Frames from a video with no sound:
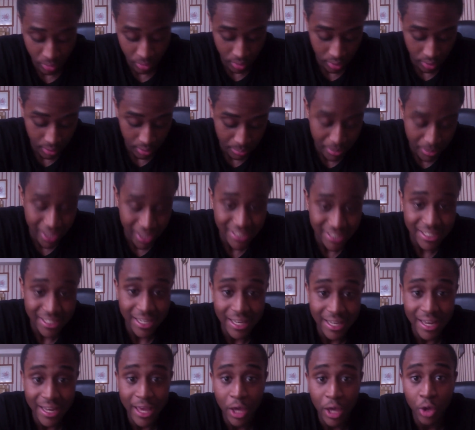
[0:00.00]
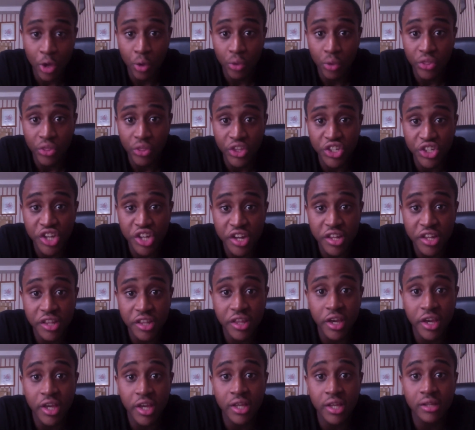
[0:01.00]
makes it clear the gender
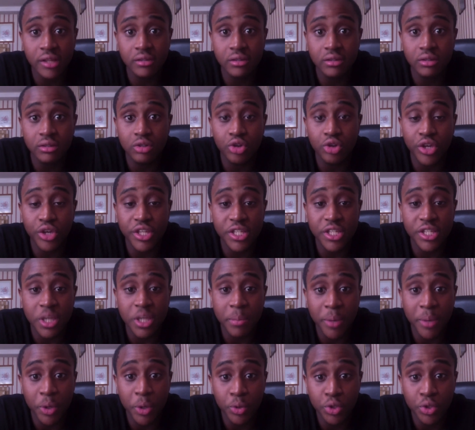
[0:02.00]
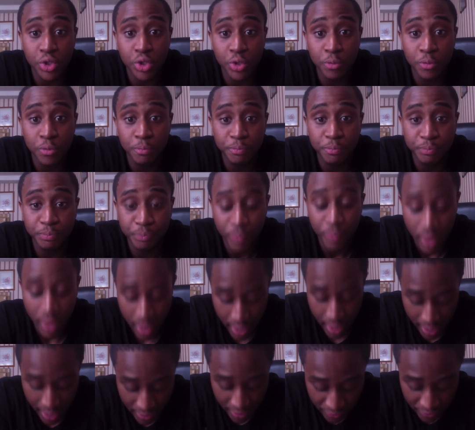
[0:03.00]
they're looking to appeal to.
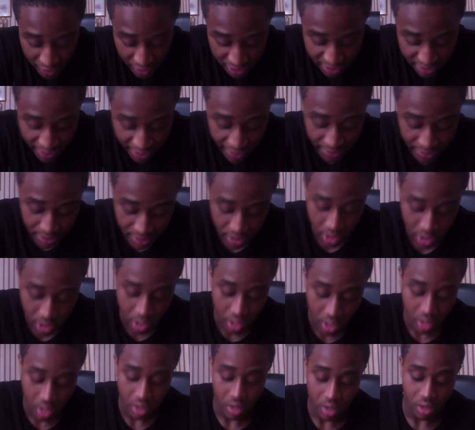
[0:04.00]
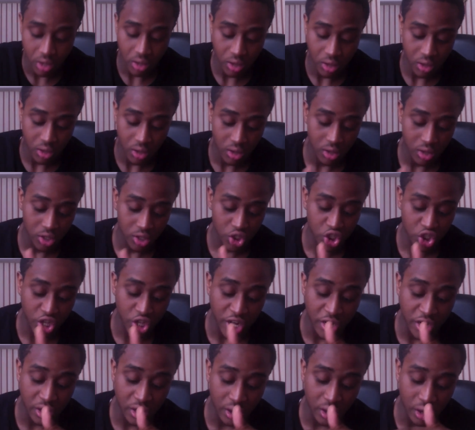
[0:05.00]
In this case, the
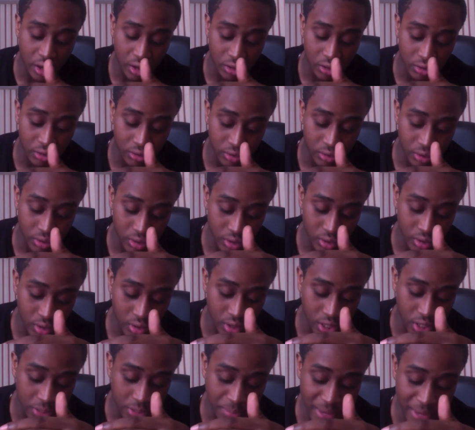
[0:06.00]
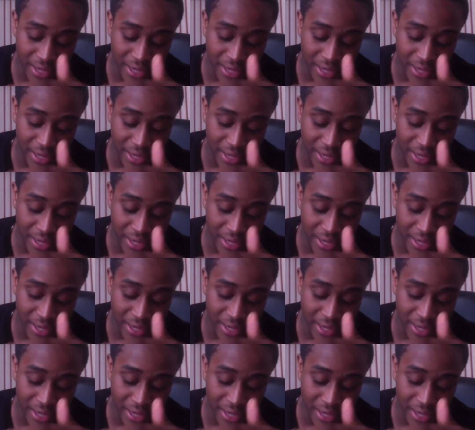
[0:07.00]
gender is made